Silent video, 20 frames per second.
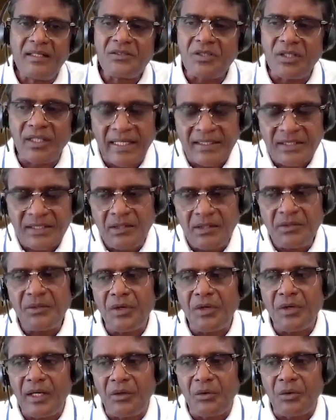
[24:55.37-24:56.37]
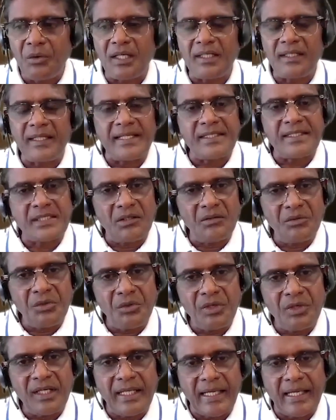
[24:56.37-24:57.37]
So that's how you can look at, that's how
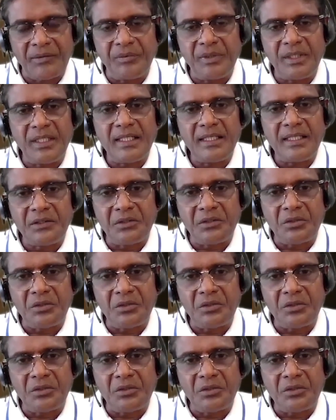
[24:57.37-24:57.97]
you can navigate